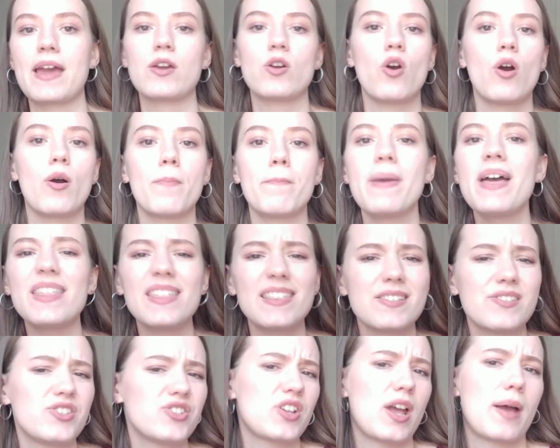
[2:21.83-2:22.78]
your
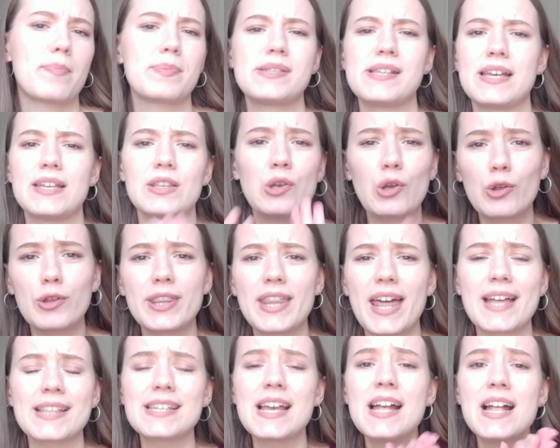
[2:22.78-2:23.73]
methods chapter and all
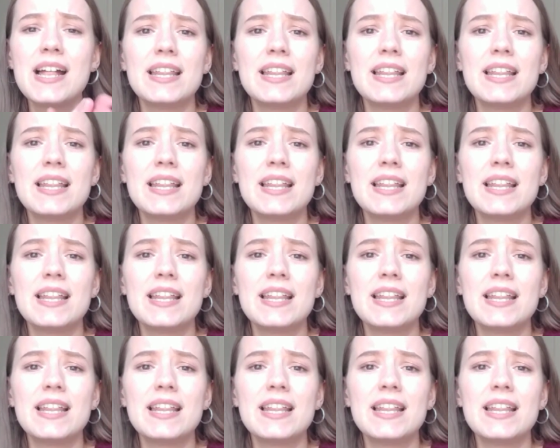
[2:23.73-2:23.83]
that,